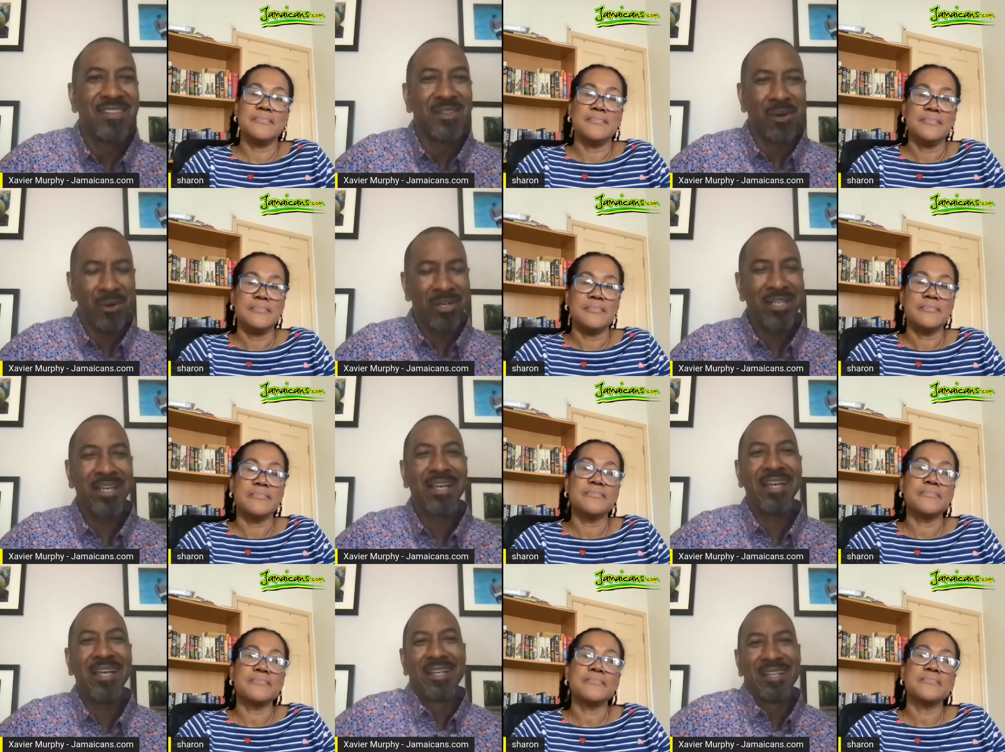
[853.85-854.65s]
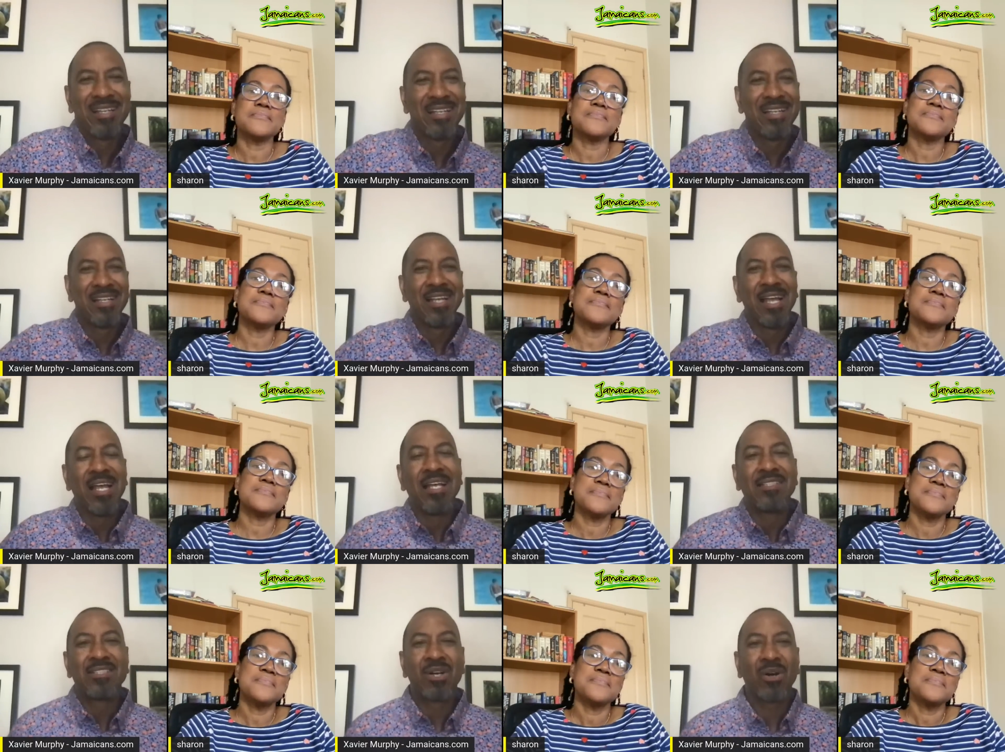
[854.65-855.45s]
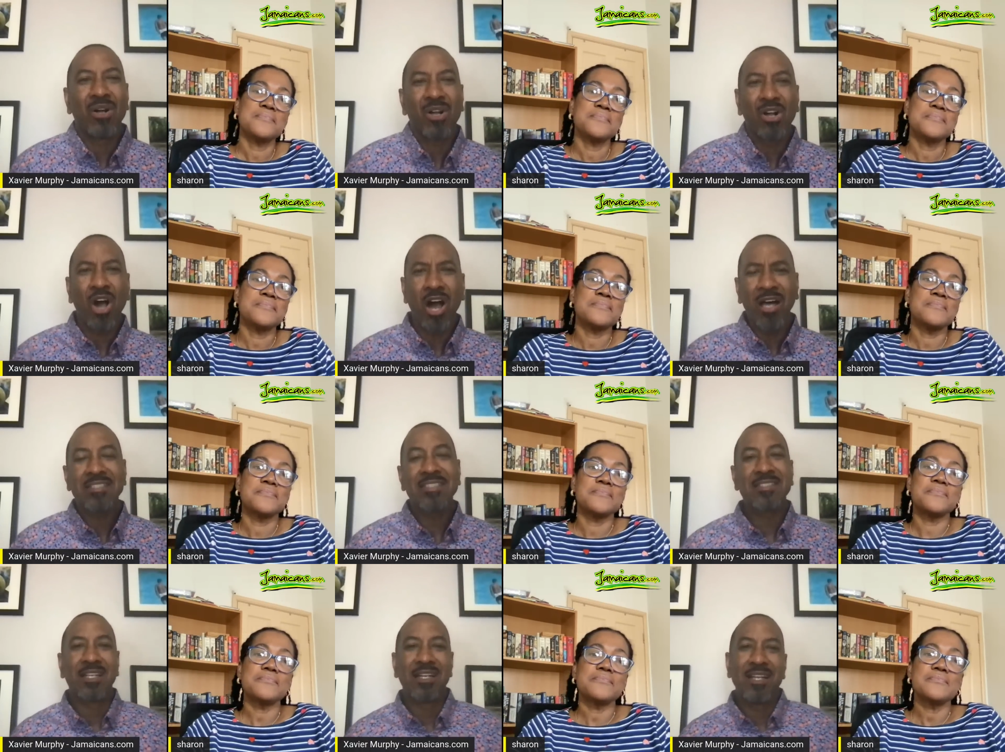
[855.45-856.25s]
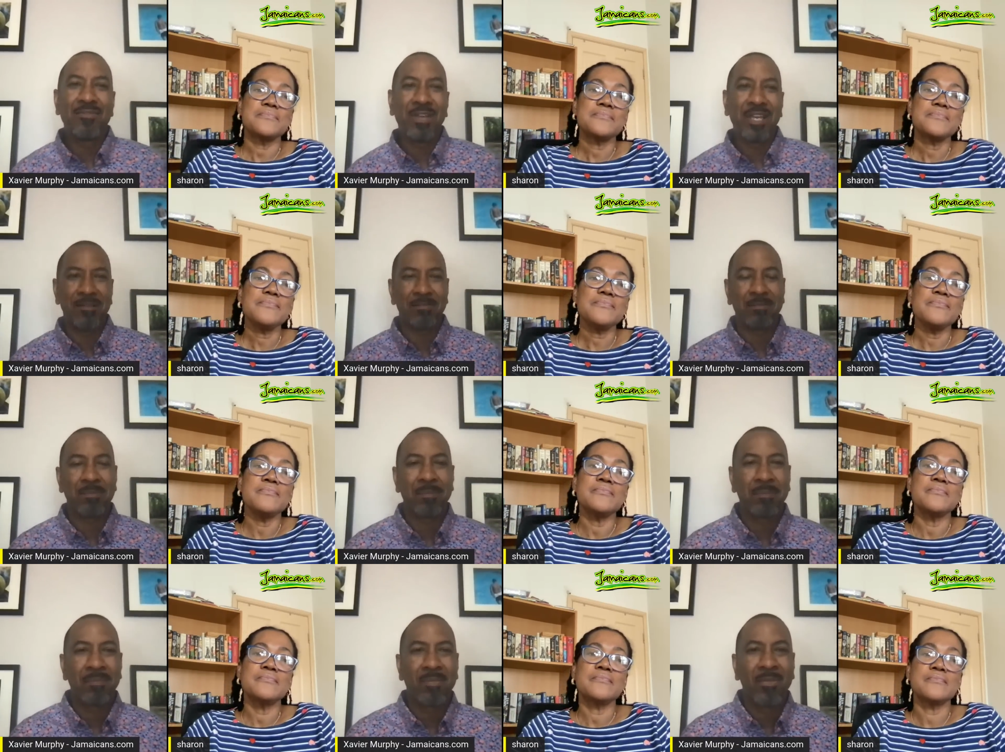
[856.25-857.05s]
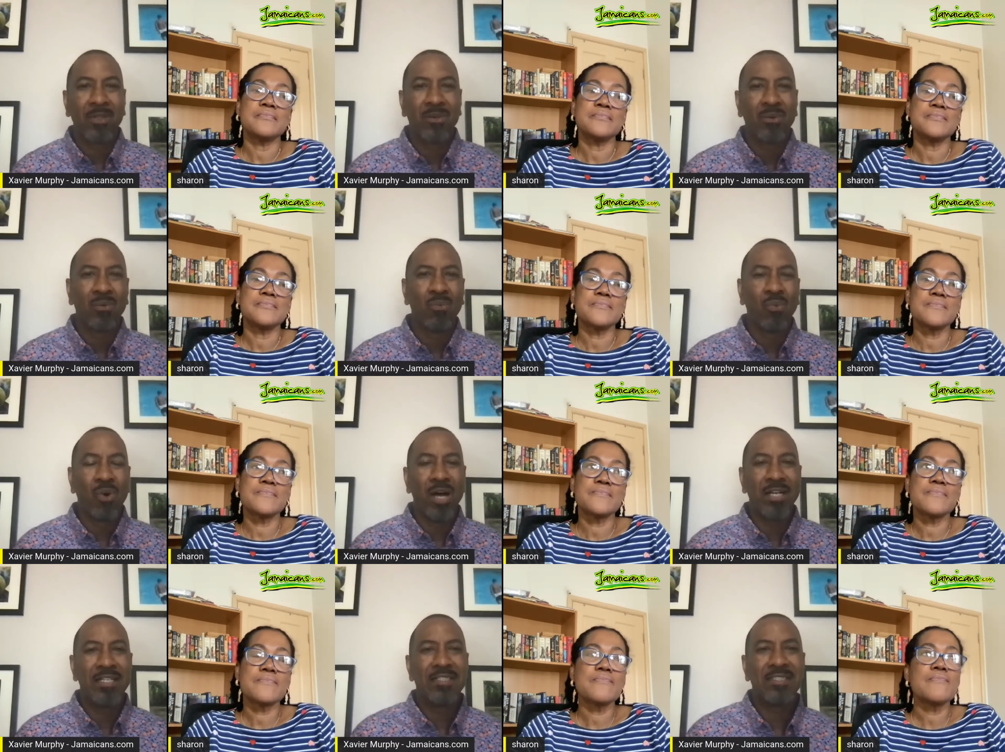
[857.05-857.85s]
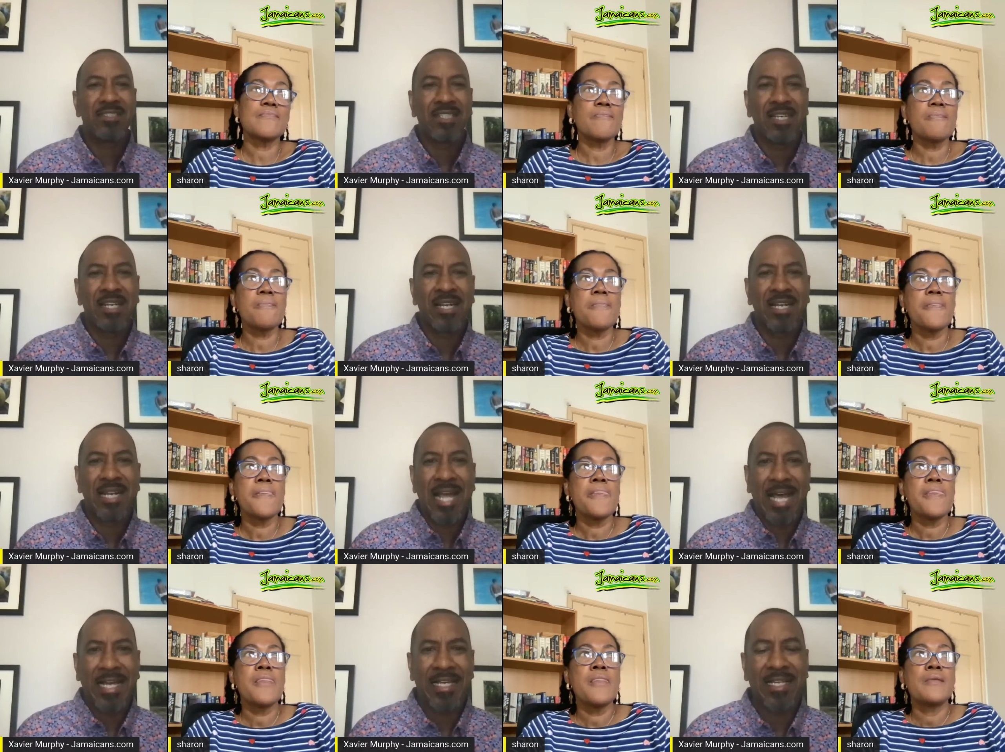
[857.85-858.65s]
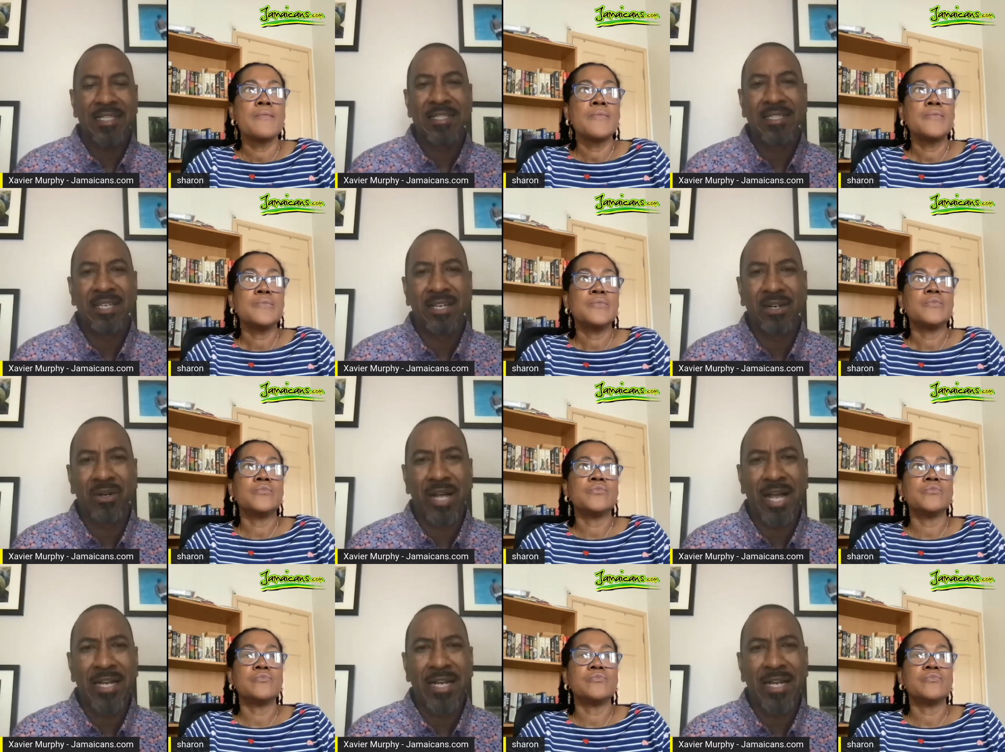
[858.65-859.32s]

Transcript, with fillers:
Speaker 1: Okay. So cost of living, what is it like there?